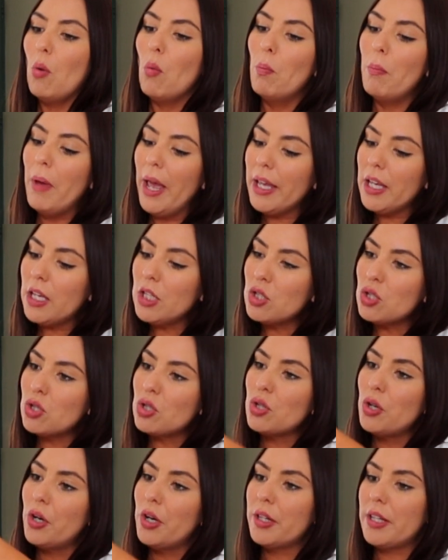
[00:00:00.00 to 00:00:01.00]
making
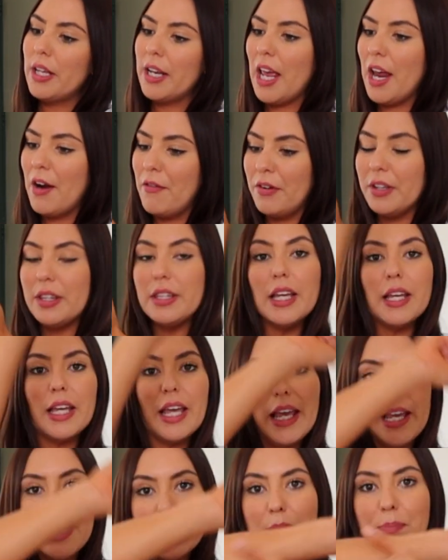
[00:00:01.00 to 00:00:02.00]
sure that
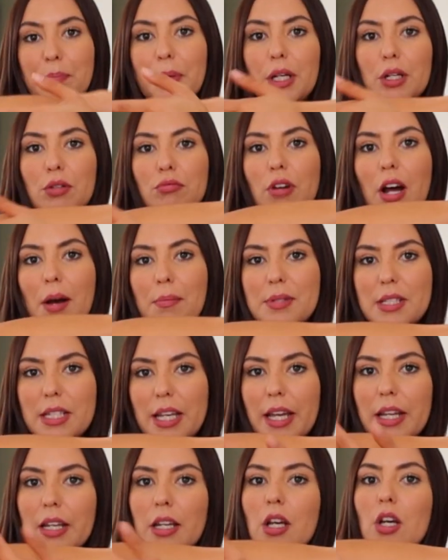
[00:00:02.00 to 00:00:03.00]
everything is being
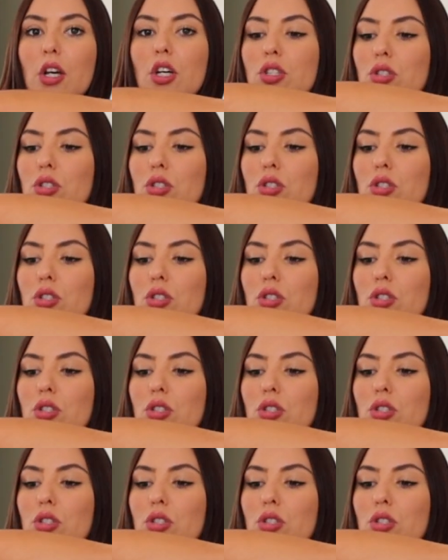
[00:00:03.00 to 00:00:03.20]
rubbed in